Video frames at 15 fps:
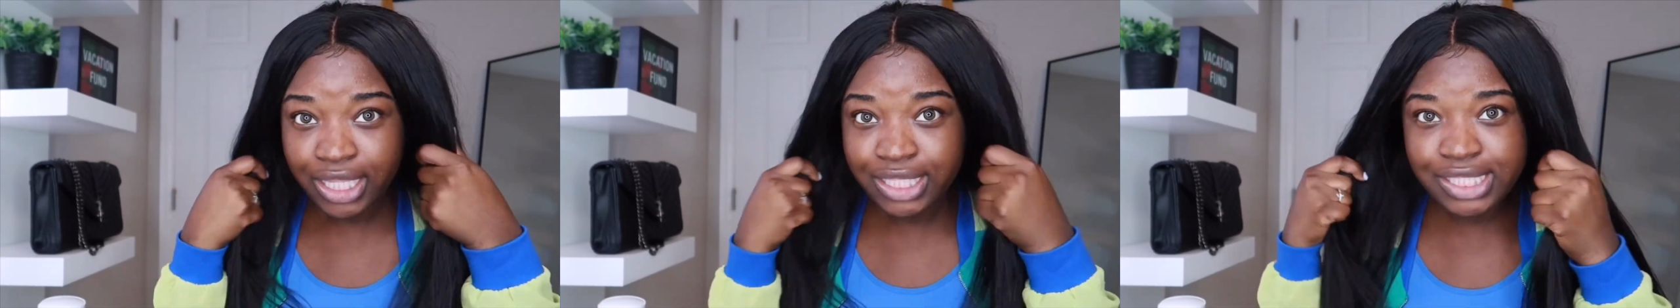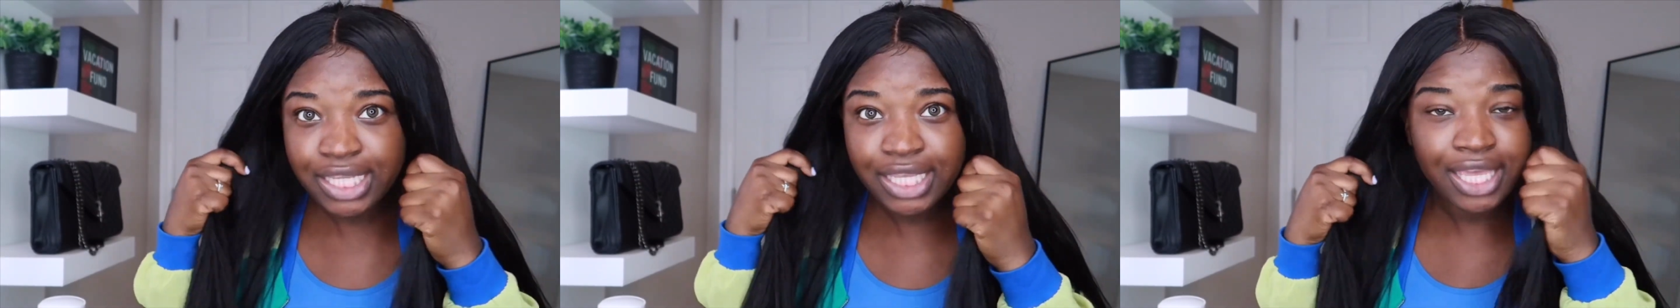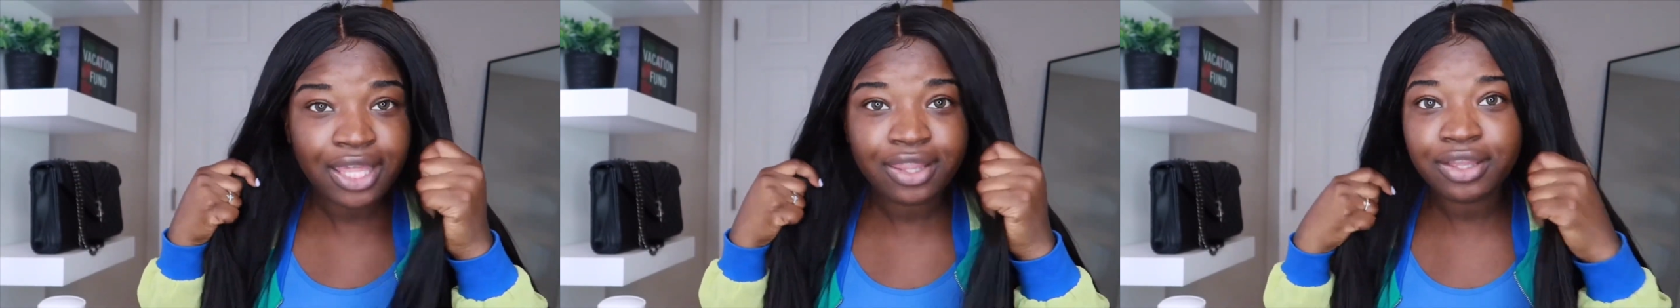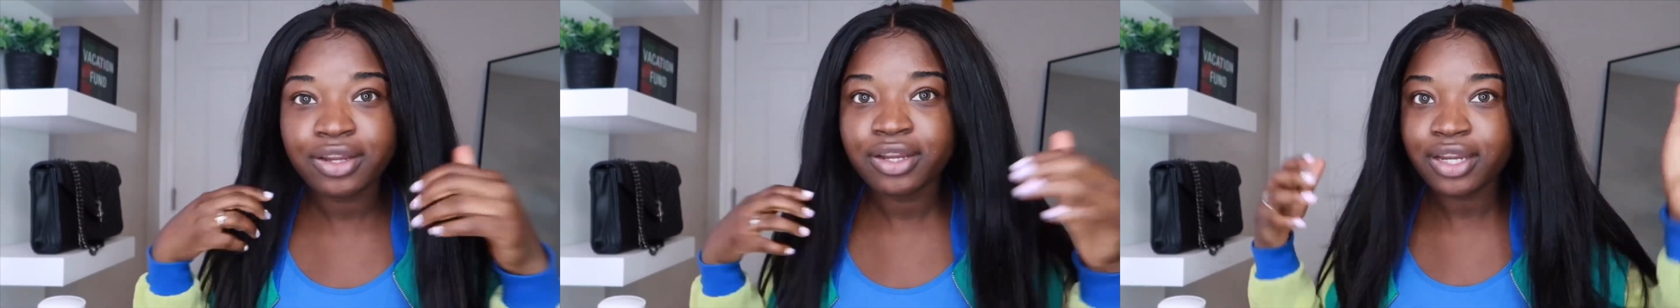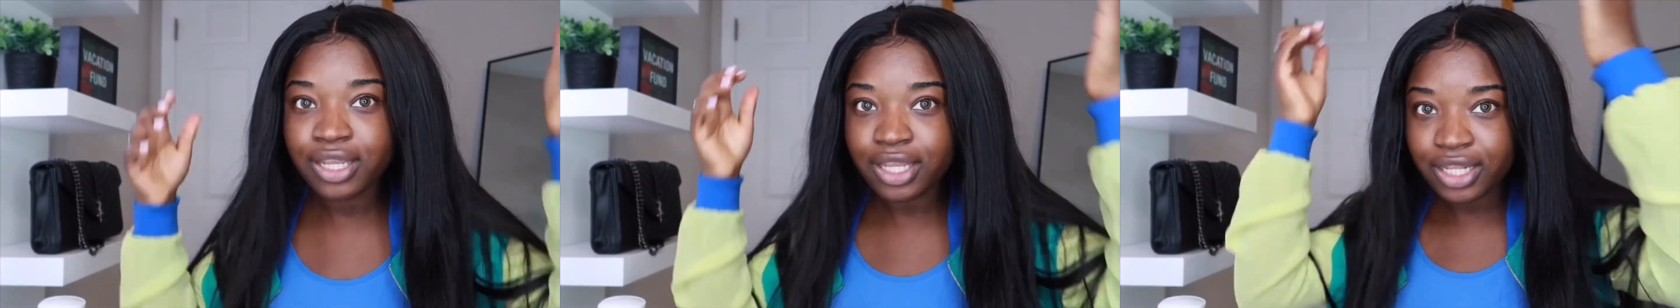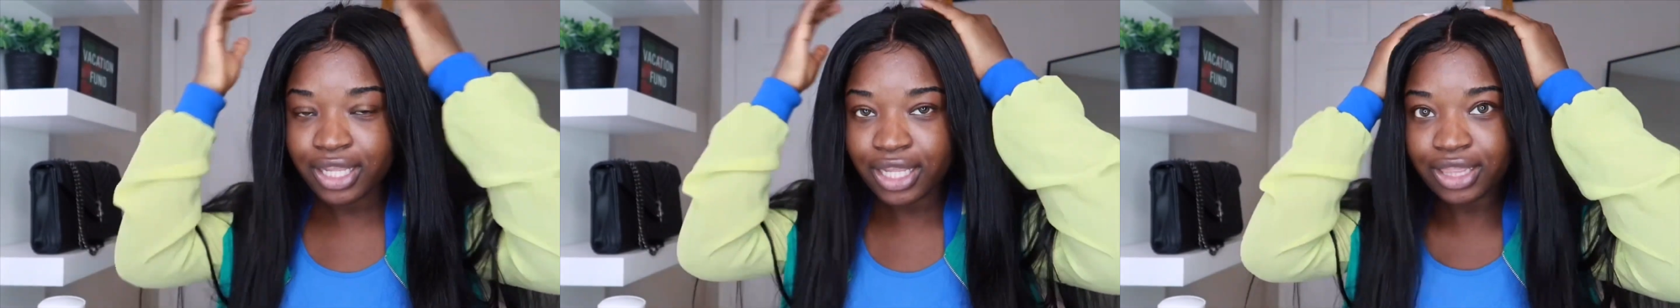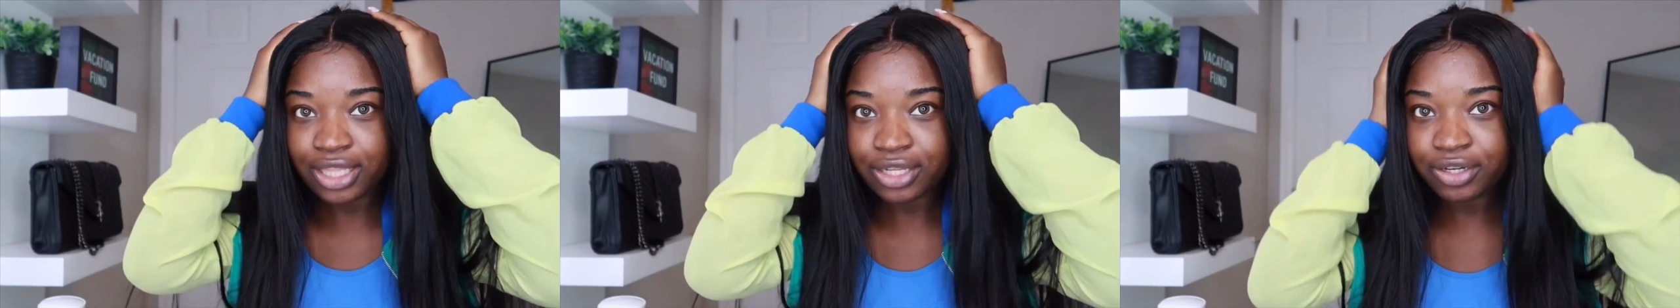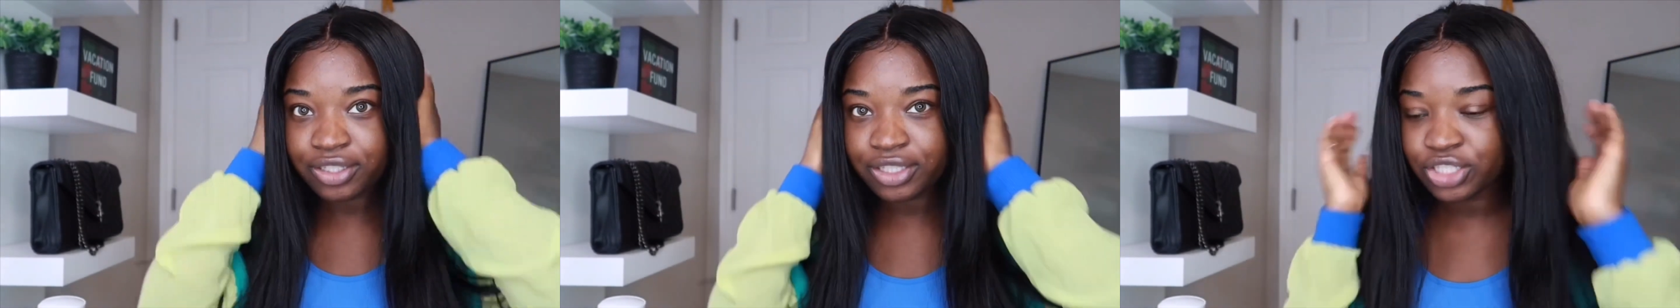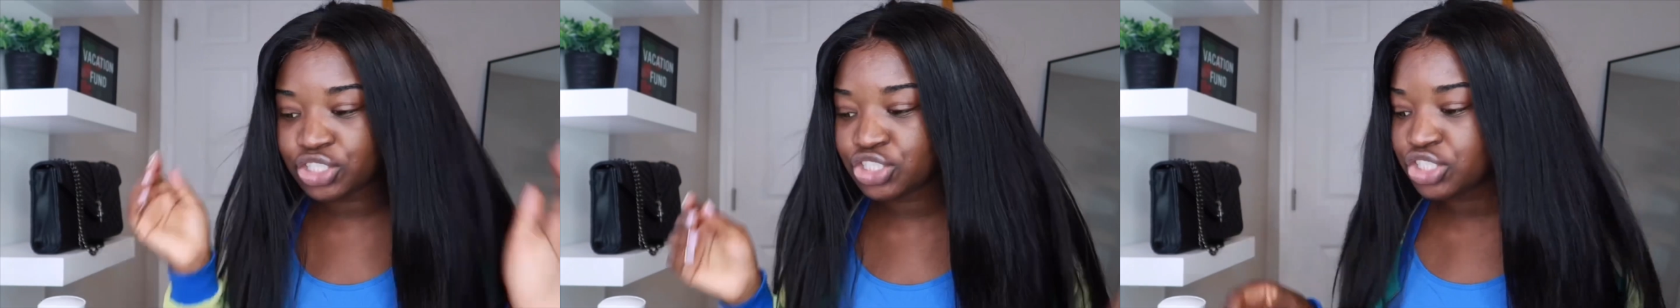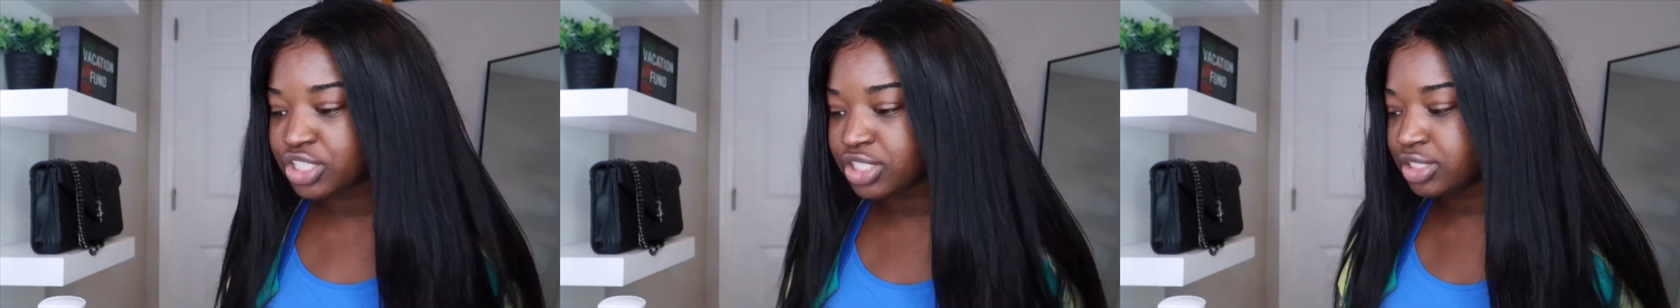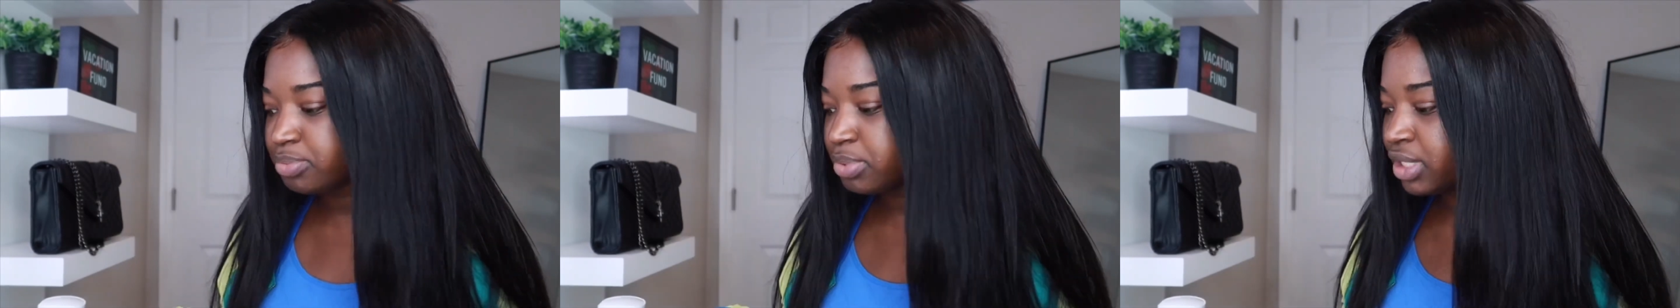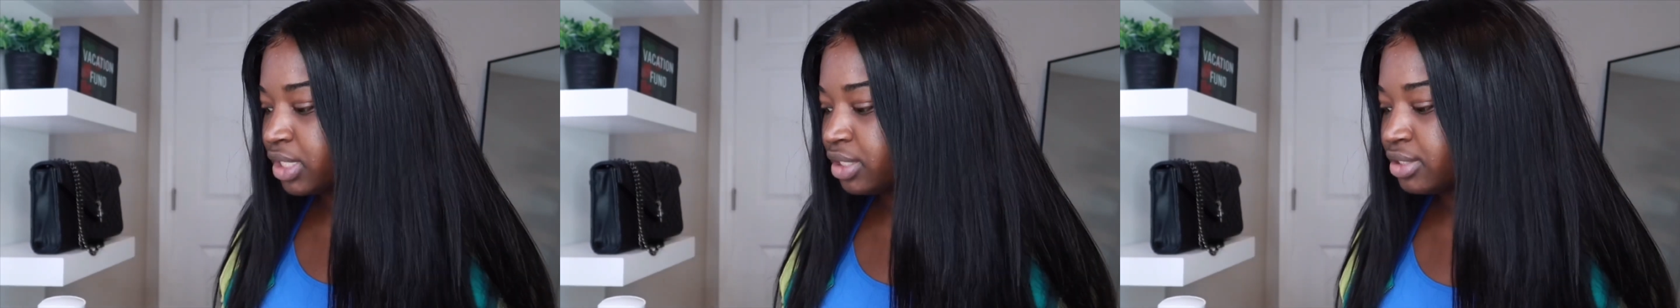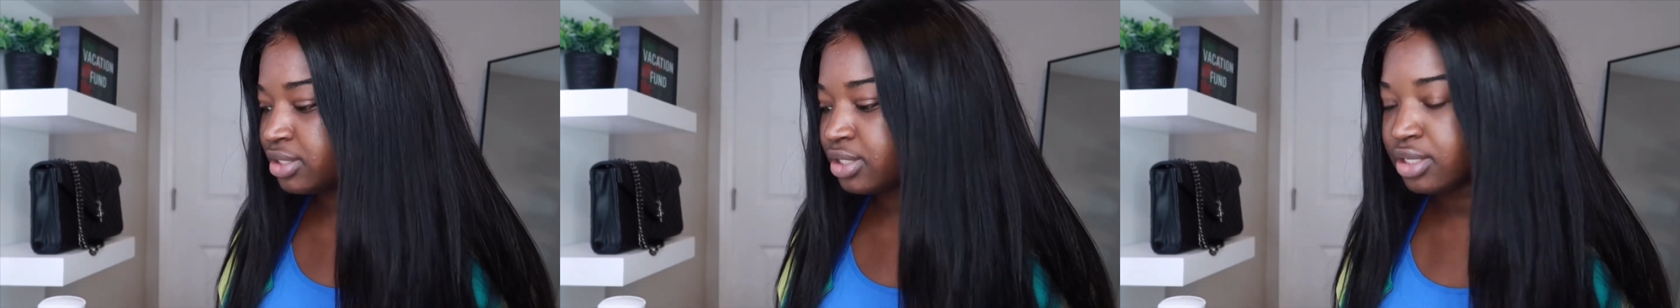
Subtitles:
together, and I literally just placed